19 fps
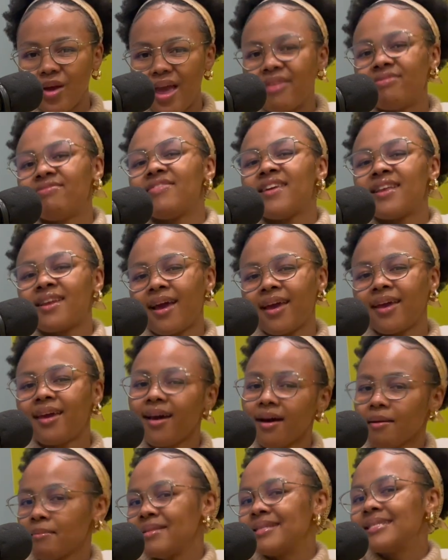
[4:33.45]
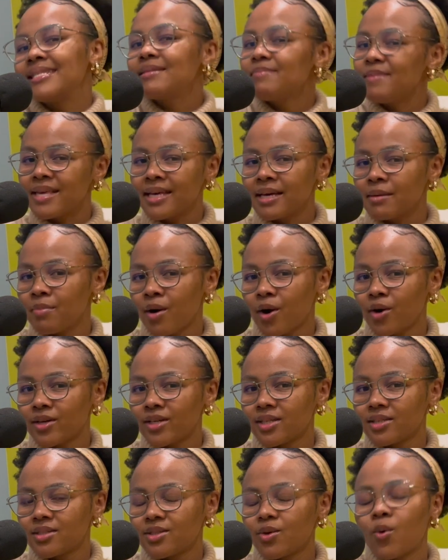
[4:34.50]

and then I come and speak about it,